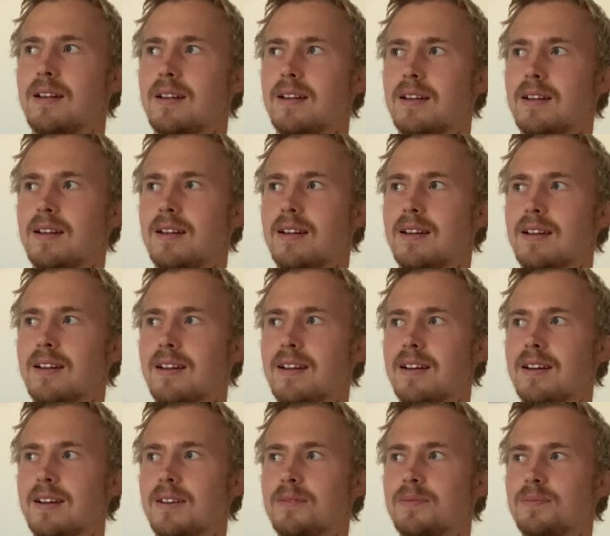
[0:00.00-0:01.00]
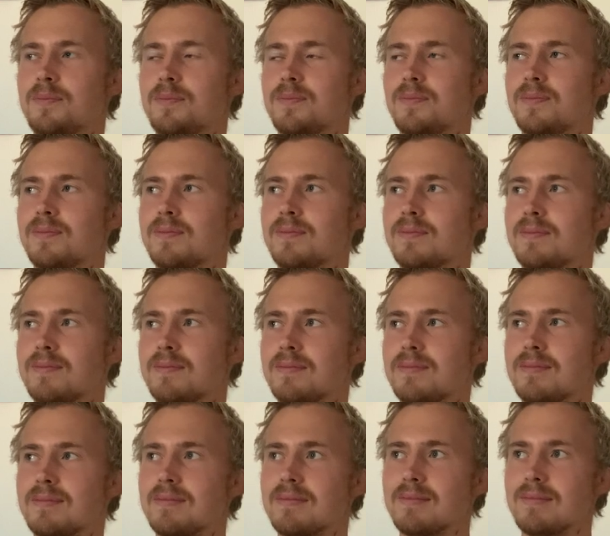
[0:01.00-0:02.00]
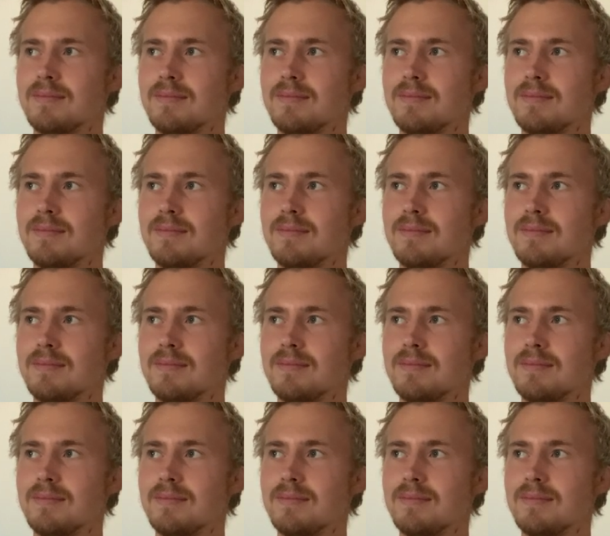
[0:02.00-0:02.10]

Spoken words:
(no one is talking)